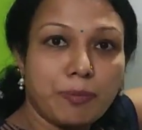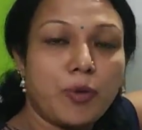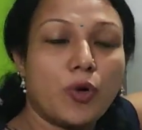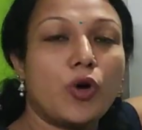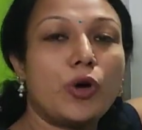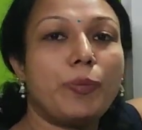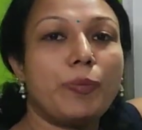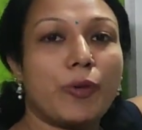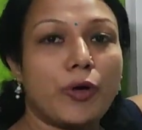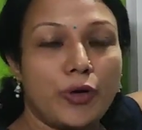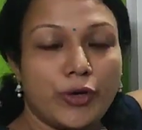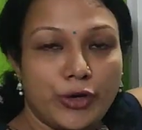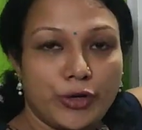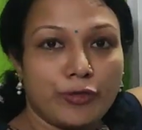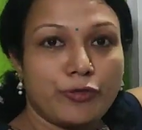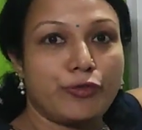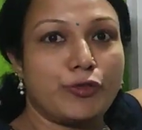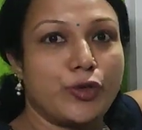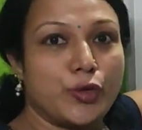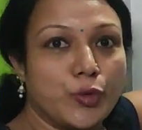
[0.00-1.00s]
board point
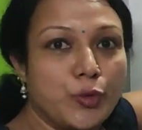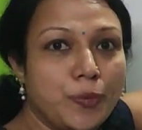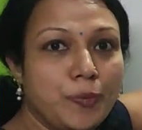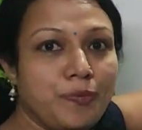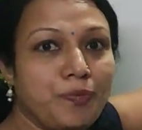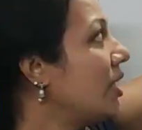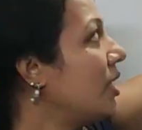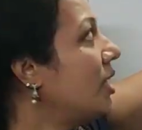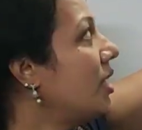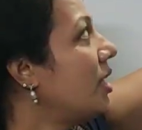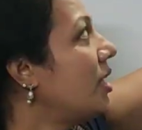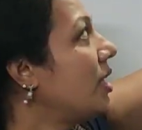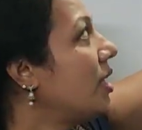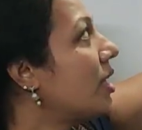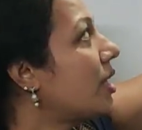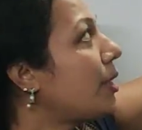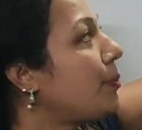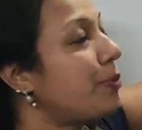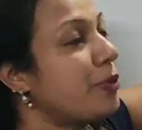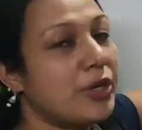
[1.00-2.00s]
of view,
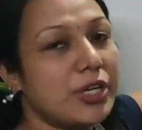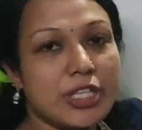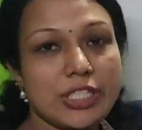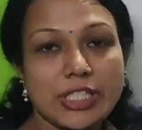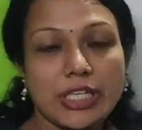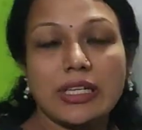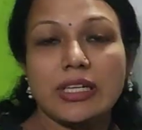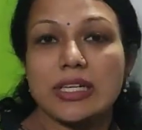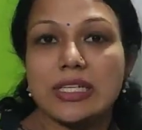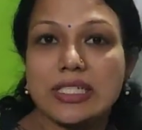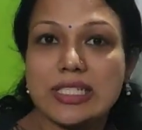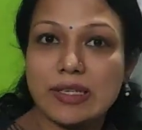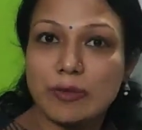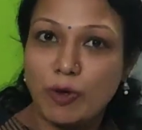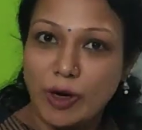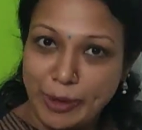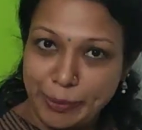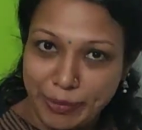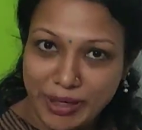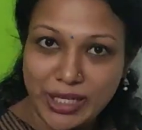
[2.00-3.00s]
reproduction, it's a
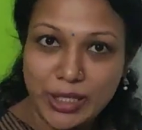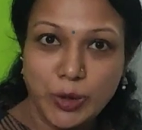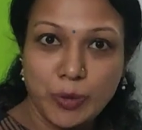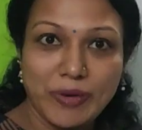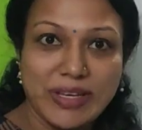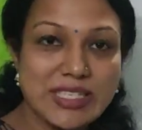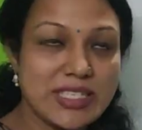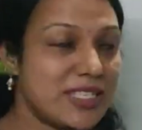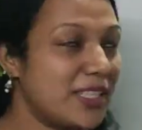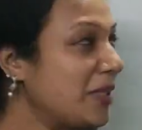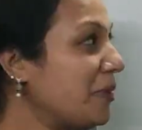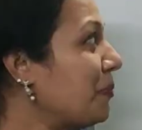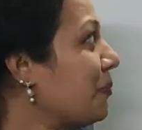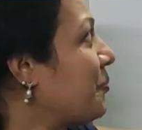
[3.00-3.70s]
1-mark question.